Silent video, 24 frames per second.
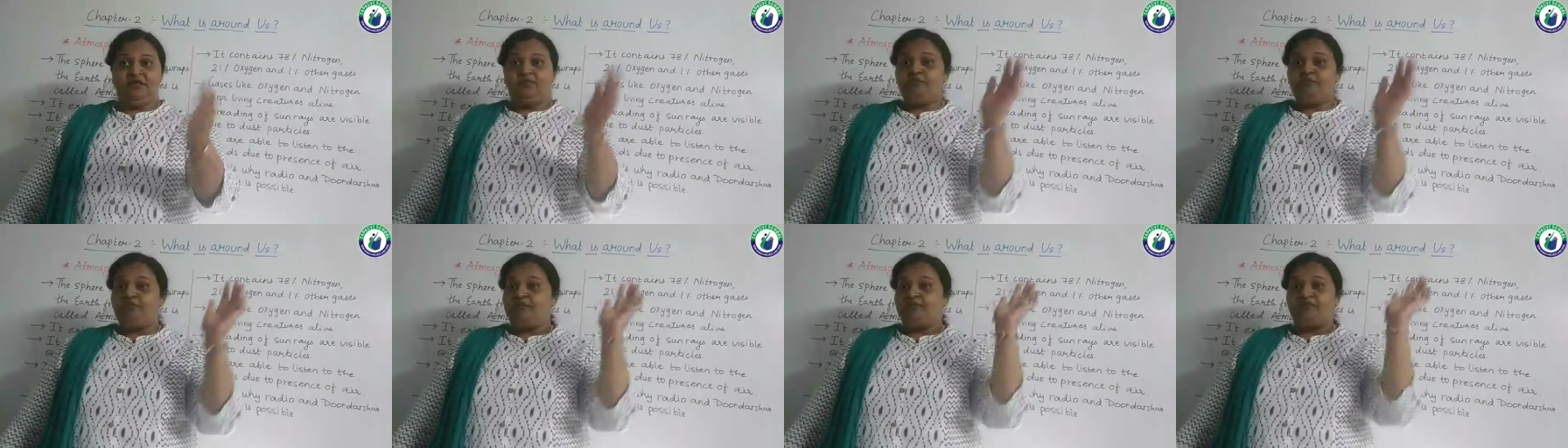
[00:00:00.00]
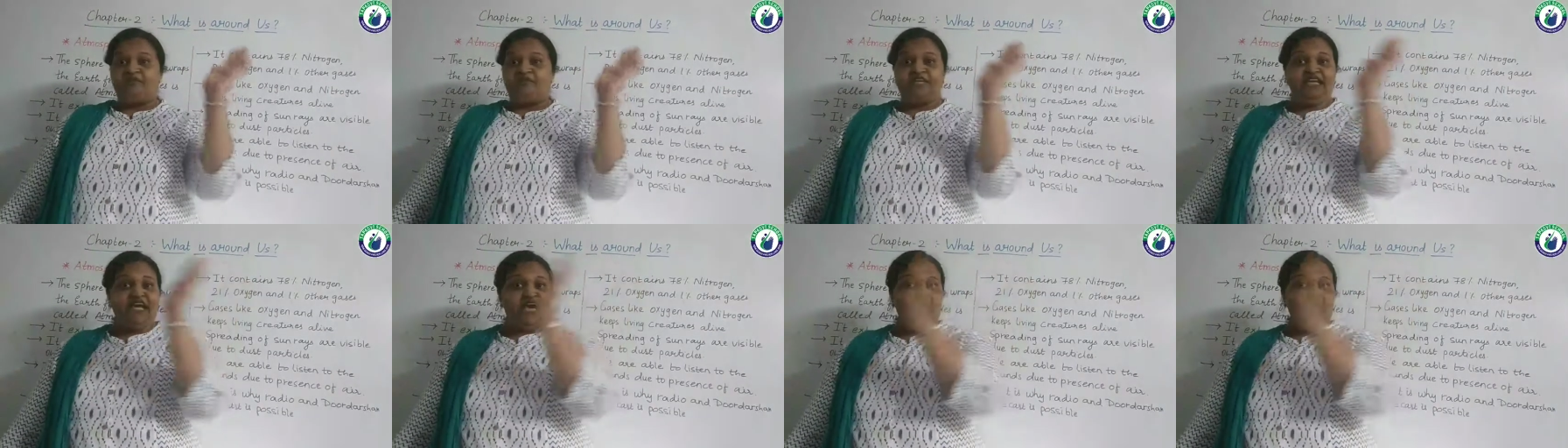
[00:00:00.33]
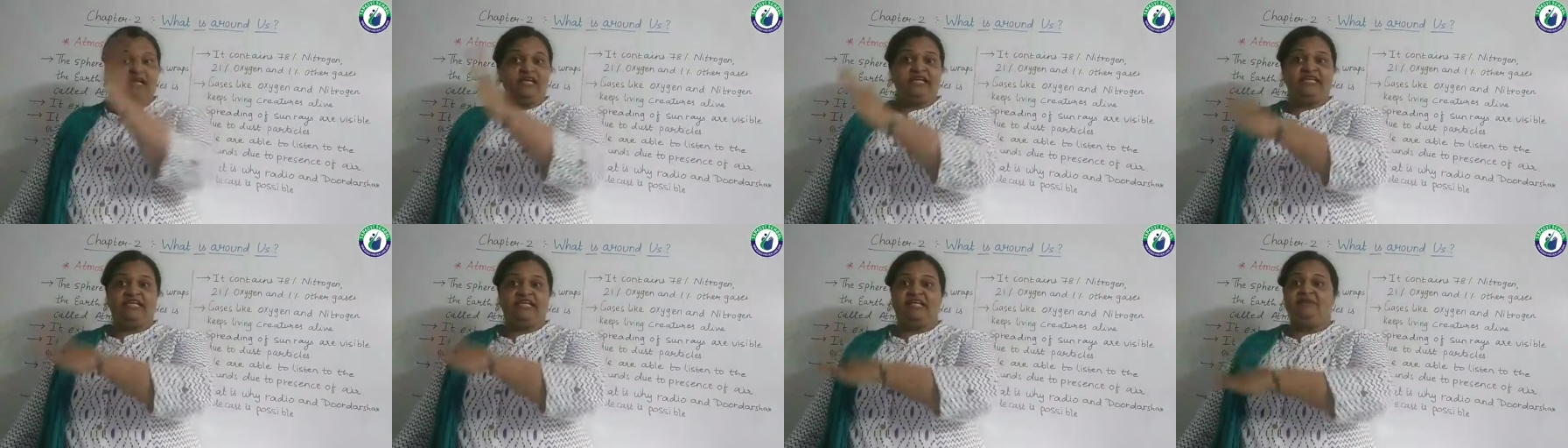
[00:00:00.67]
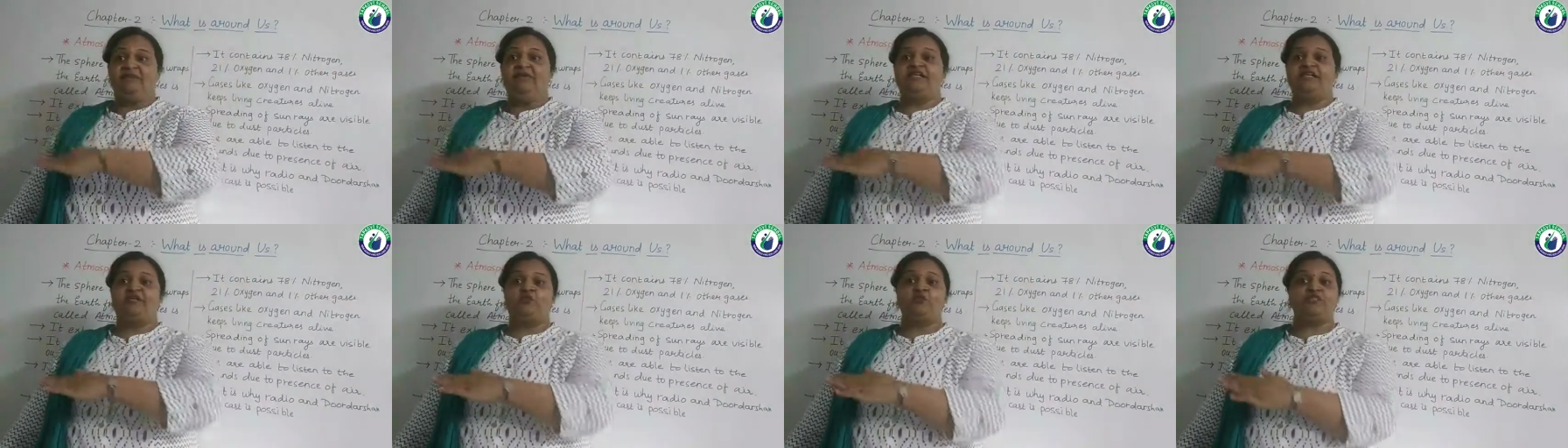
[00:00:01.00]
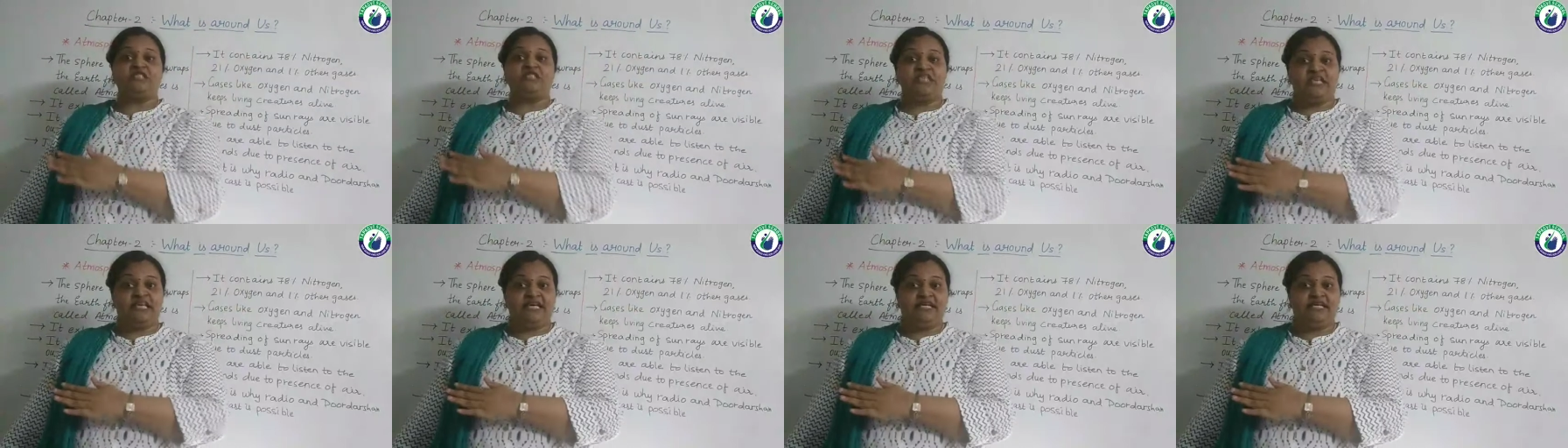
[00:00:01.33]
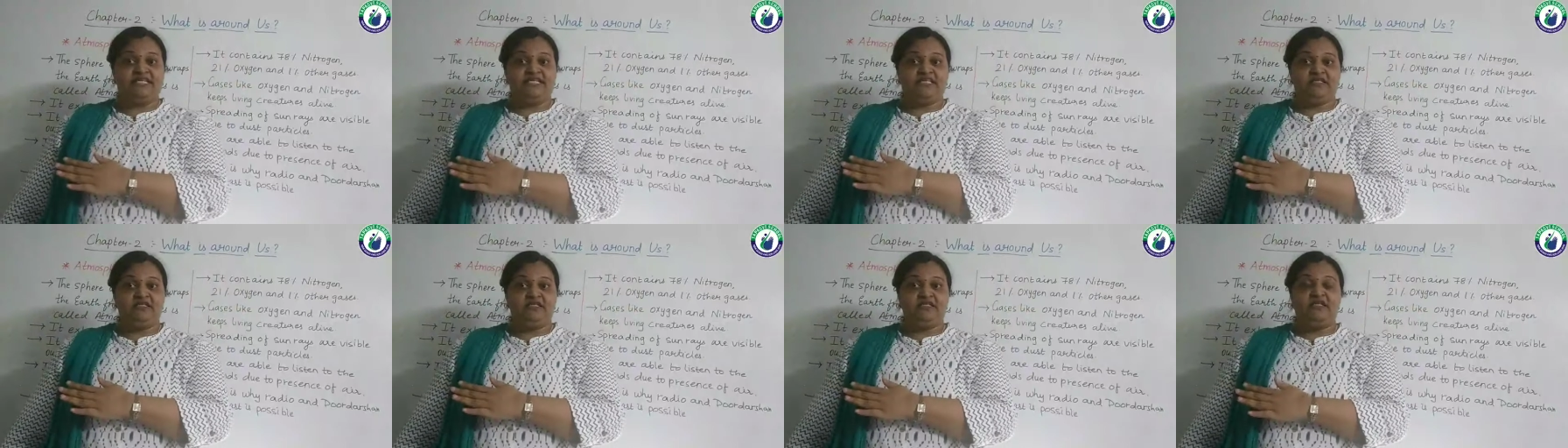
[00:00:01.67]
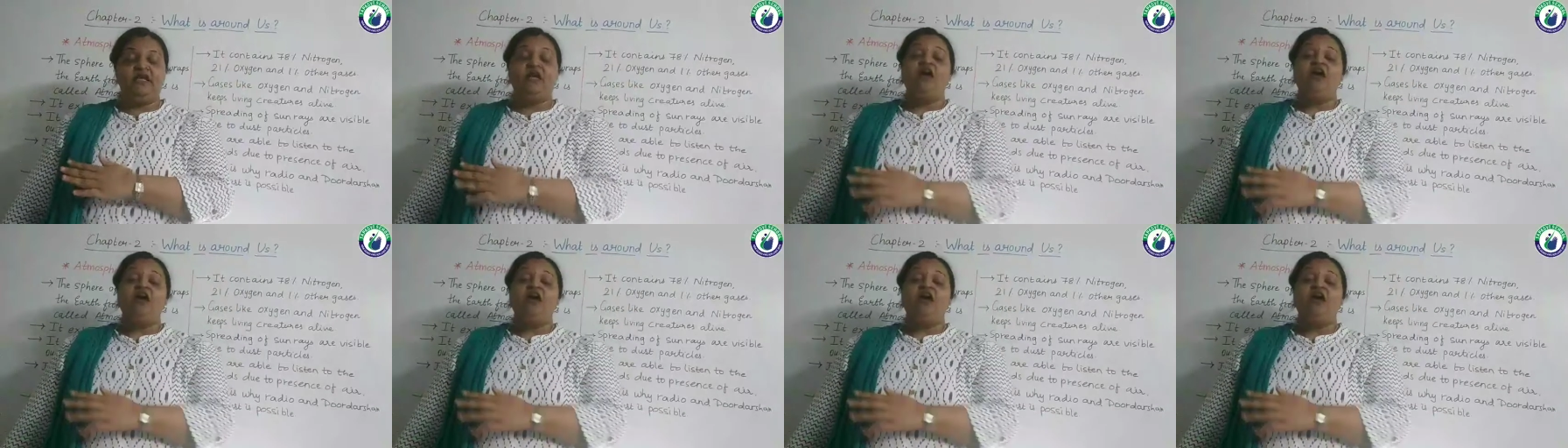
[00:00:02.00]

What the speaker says: but we aren't able to see it